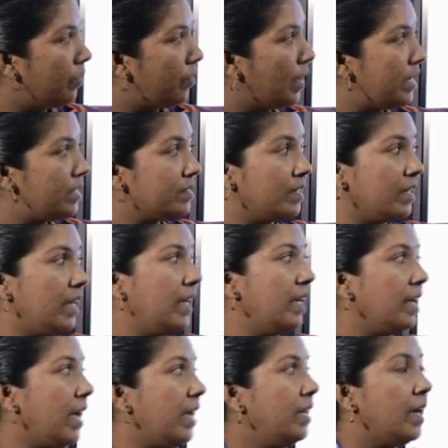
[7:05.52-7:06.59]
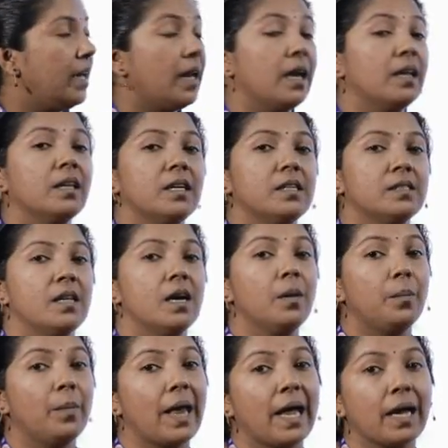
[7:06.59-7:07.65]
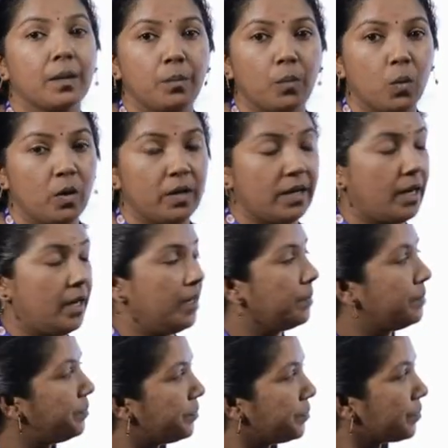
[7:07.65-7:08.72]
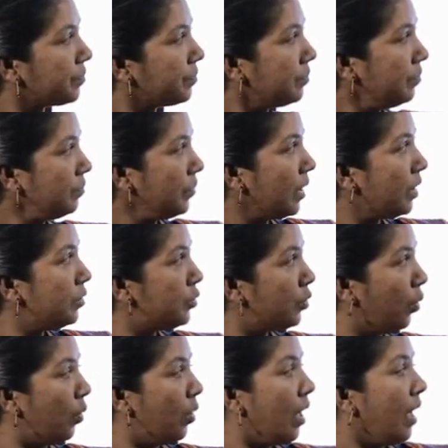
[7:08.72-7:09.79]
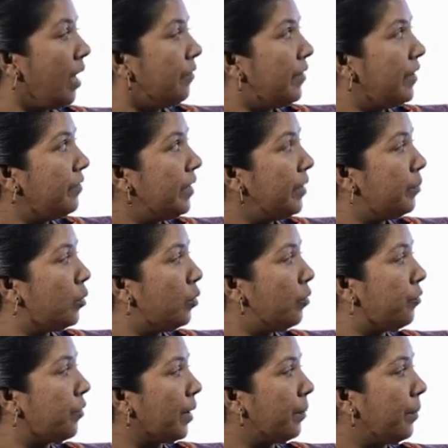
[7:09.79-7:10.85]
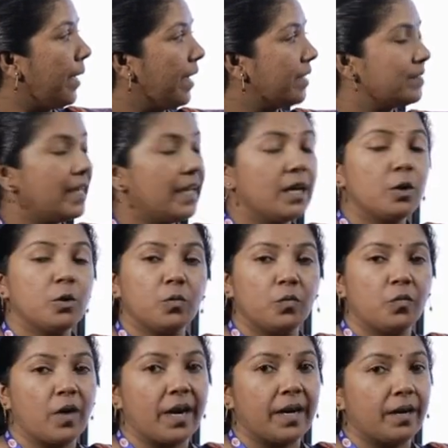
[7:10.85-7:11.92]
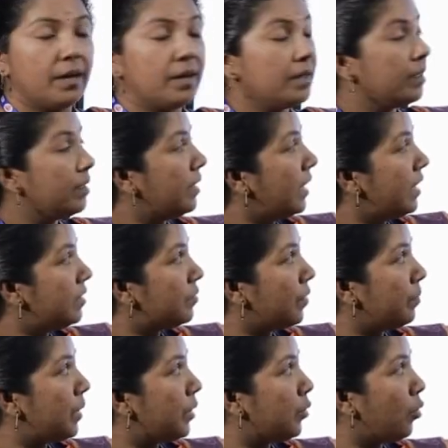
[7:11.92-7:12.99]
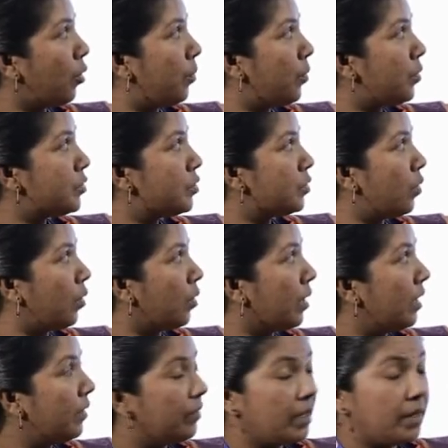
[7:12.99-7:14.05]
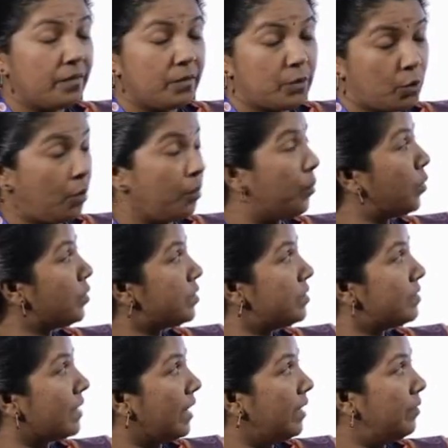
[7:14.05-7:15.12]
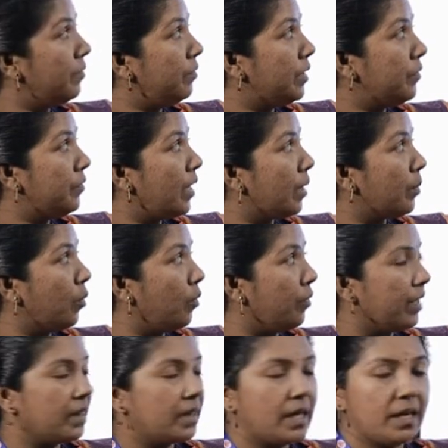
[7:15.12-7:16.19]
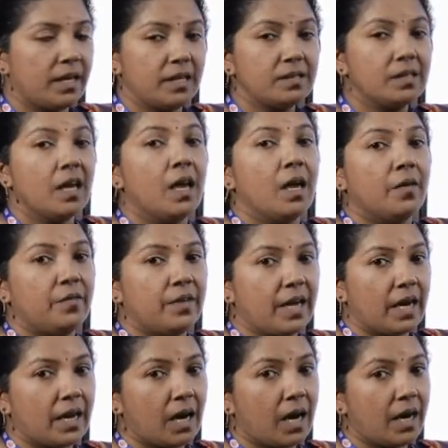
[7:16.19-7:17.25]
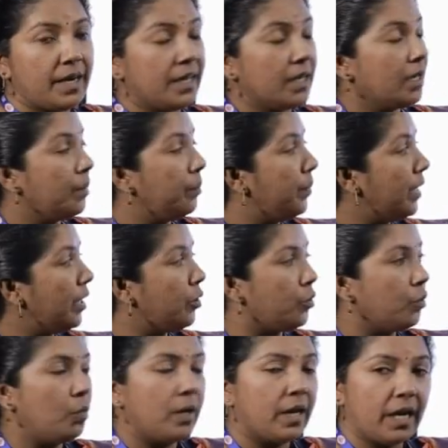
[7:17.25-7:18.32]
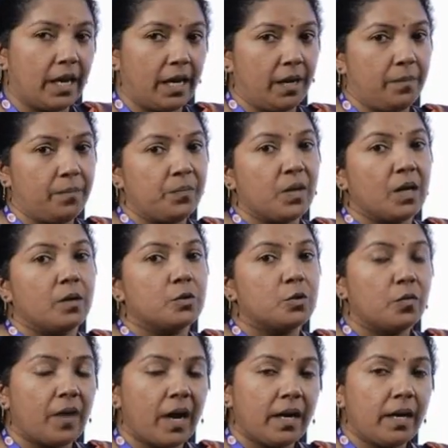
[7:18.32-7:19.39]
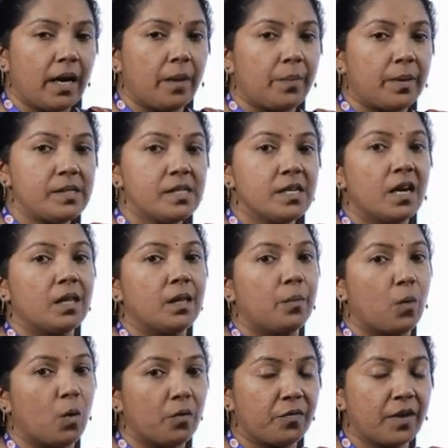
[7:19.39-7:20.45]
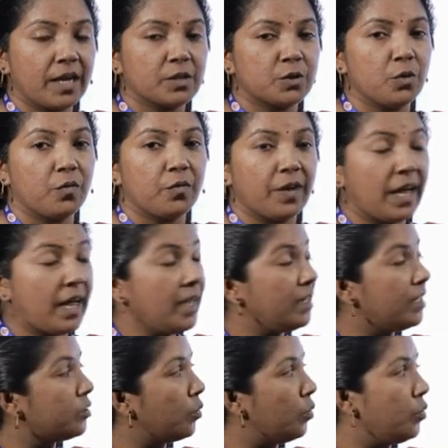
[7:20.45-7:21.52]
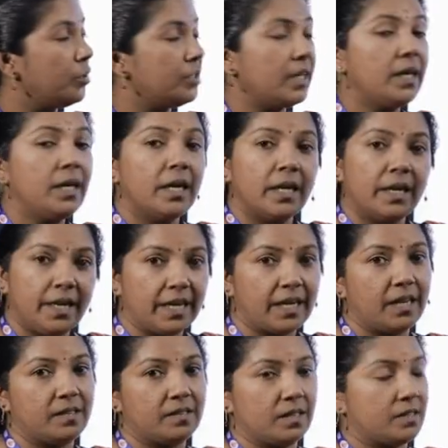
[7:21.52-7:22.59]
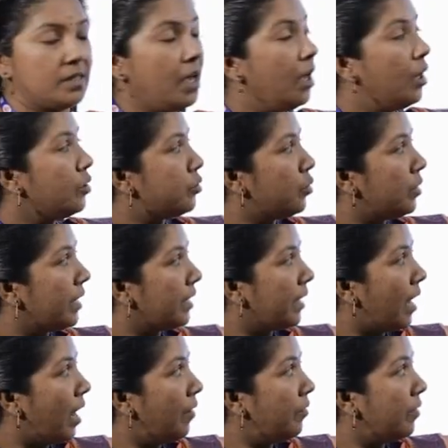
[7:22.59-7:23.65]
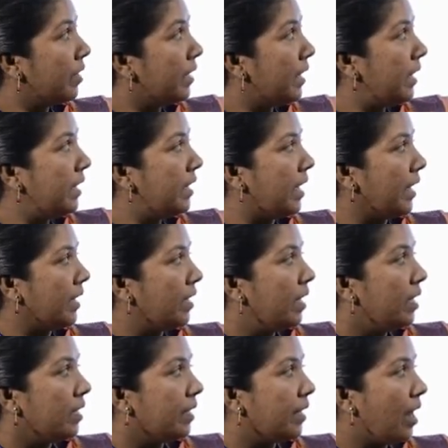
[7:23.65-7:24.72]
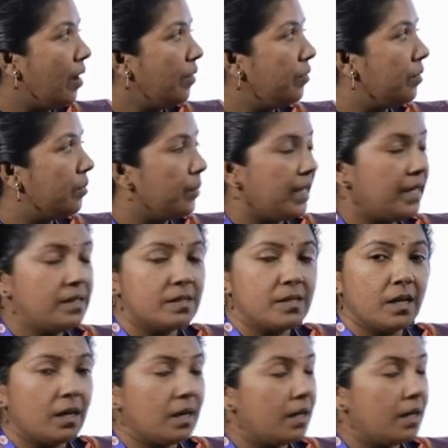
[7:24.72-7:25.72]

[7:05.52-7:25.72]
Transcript: One is green line and another is the black bold line. So when we move from xa equal to 1, that is from the topmost corner, topmost side, if we are moving, that is we are adding B to A. So what happens? The mole fraction of A in the solution decreases. So the graph, green line, graph means